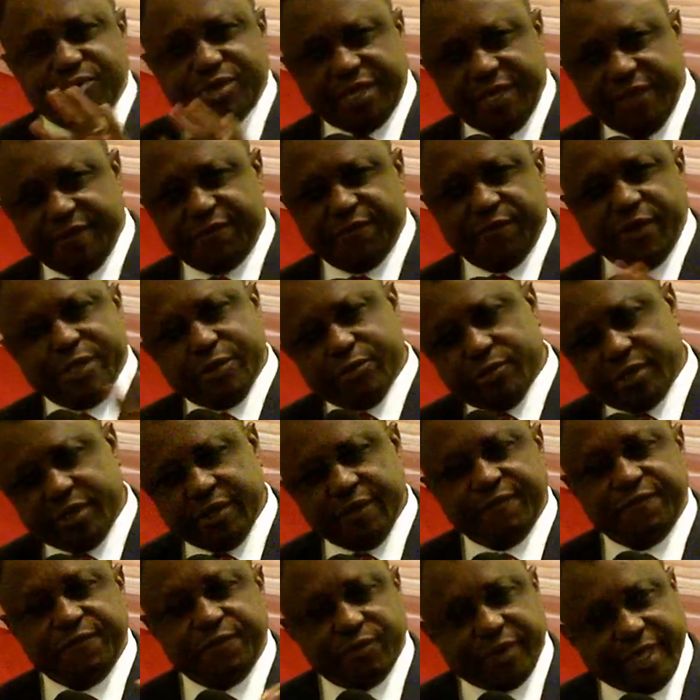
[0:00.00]
give. When you
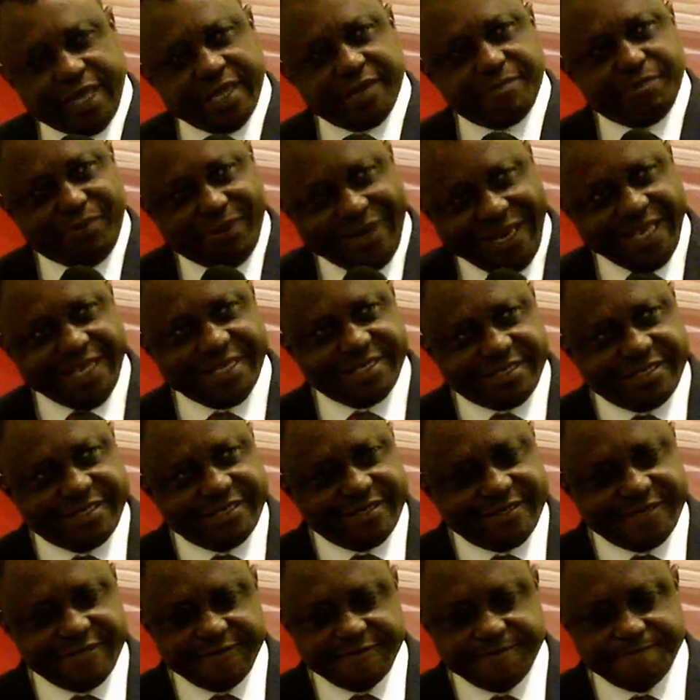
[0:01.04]
give, you get blessed.
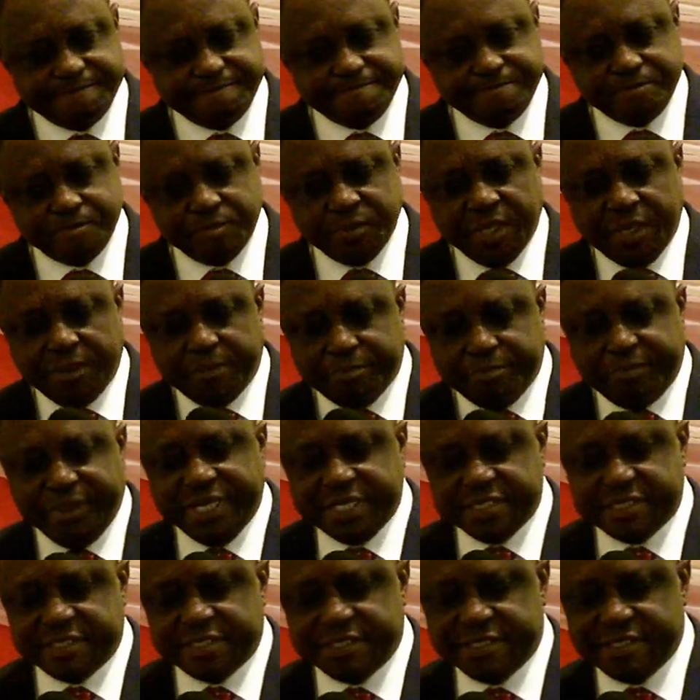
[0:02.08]

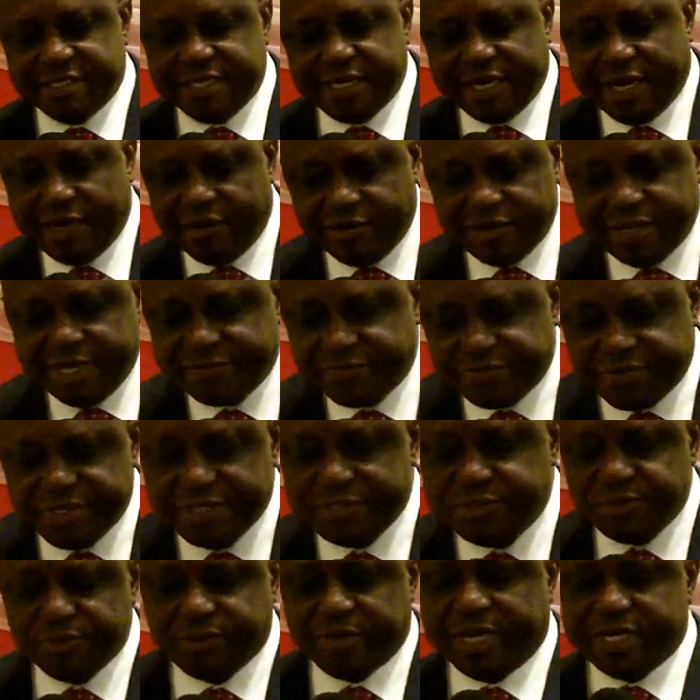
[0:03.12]
But there are other
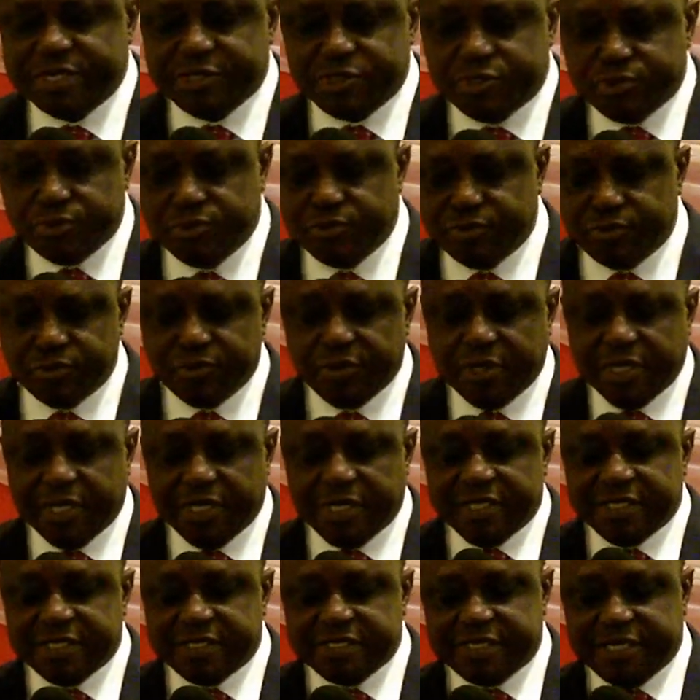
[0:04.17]
things you can do
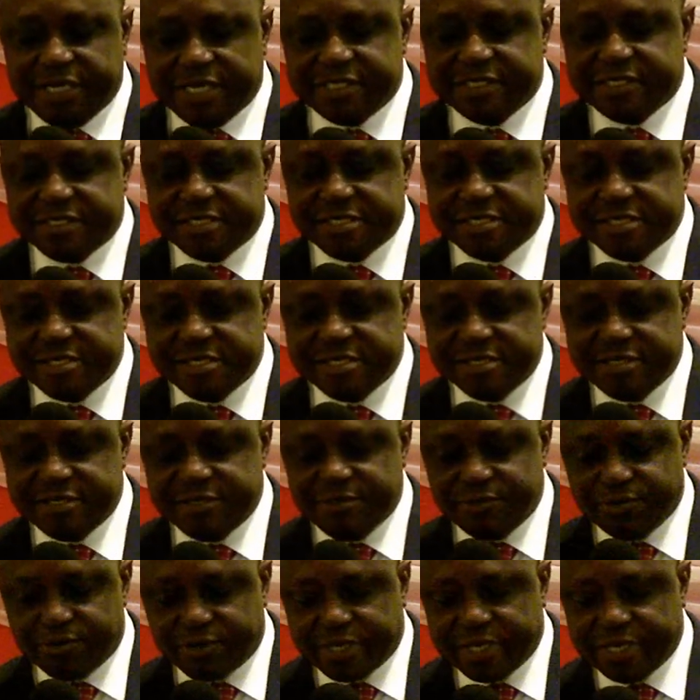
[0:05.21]
that
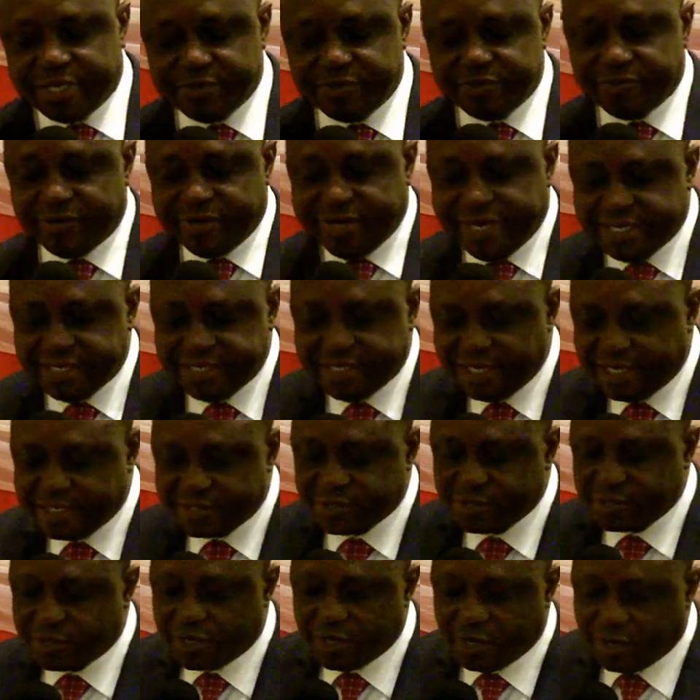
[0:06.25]
you can render
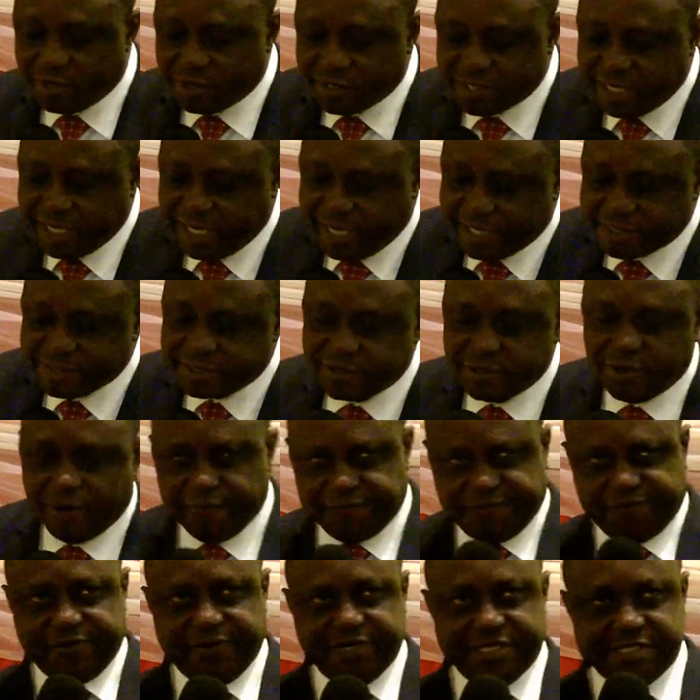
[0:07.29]
to God as
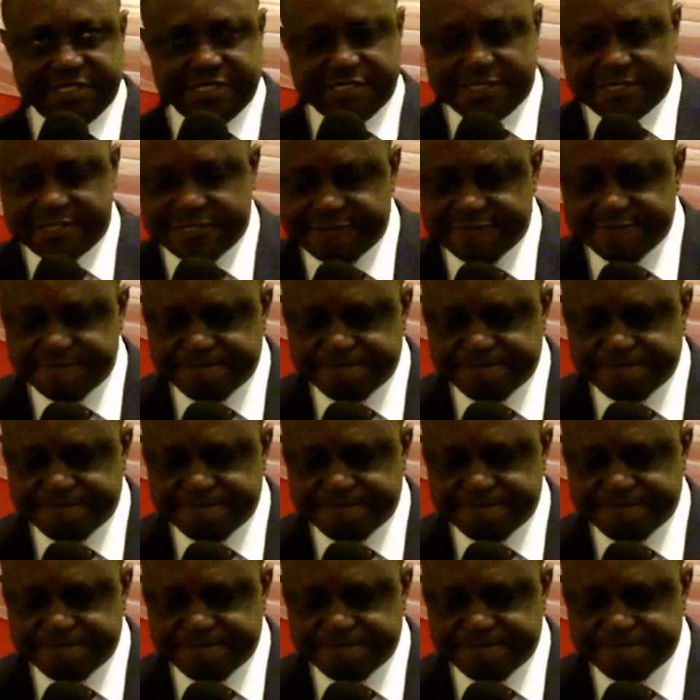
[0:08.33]
offerings.